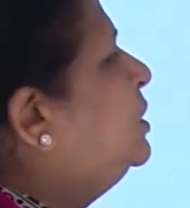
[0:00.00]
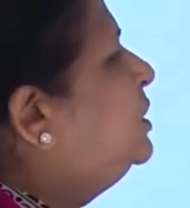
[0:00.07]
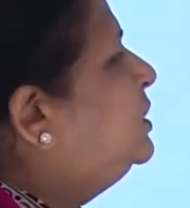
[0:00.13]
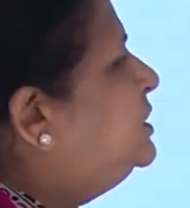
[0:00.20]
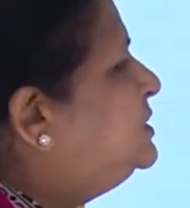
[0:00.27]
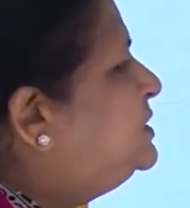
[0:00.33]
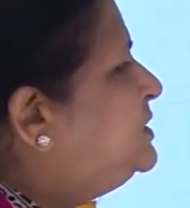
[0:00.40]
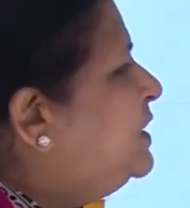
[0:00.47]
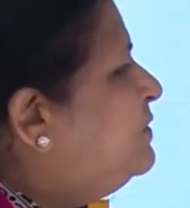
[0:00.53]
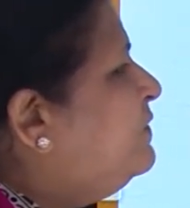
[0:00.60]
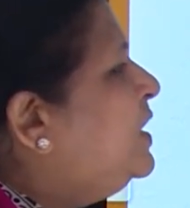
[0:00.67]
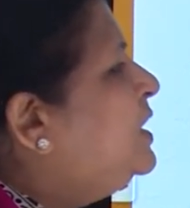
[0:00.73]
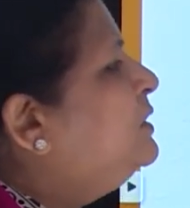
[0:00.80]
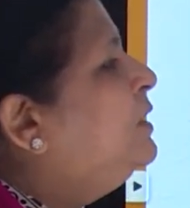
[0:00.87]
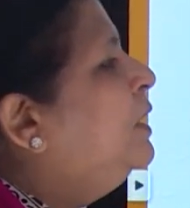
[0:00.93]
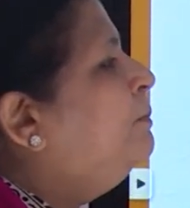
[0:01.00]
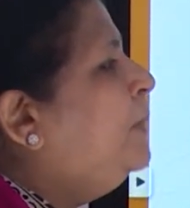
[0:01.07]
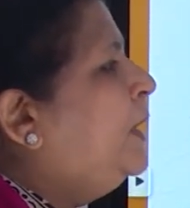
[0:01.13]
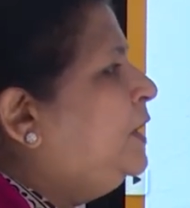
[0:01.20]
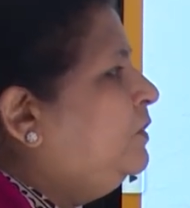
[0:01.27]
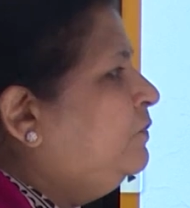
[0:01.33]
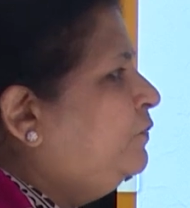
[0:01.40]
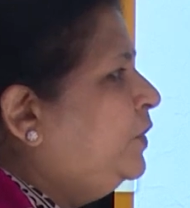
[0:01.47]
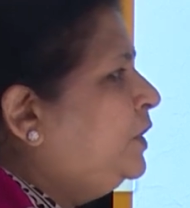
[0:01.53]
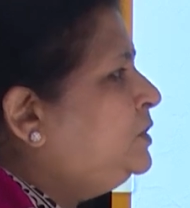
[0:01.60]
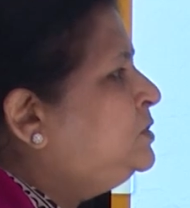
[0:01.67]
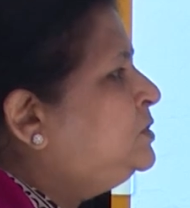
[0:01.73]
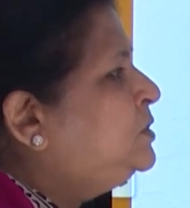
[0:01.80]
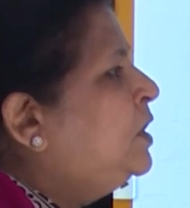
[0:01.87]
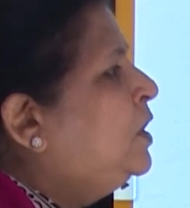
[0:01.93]
receiving the
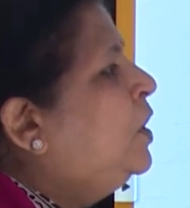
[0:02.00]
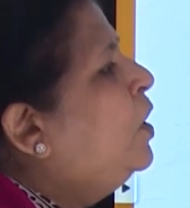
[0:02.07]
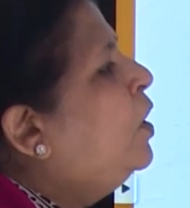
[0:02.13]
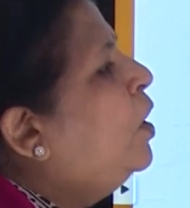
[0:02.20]
benefits